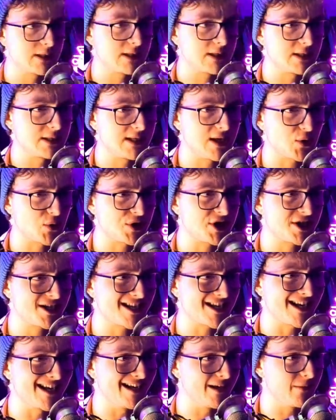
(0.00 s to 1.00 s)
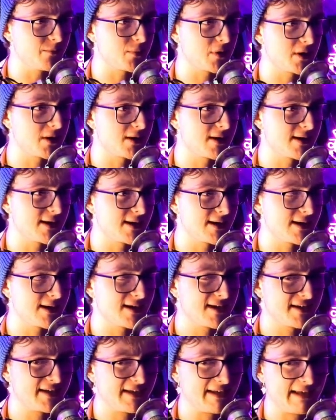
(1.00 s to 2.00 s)
They're asleep.
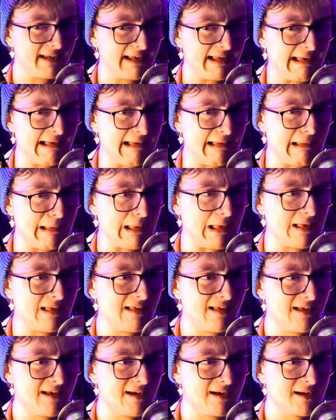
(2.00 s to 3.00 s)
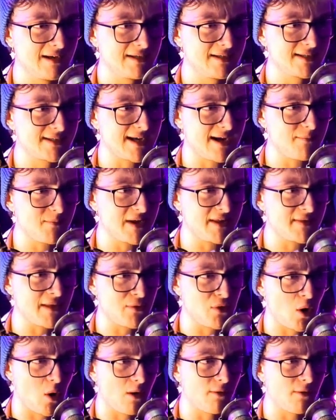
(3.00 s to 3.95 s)
Uh, does that mean they're not a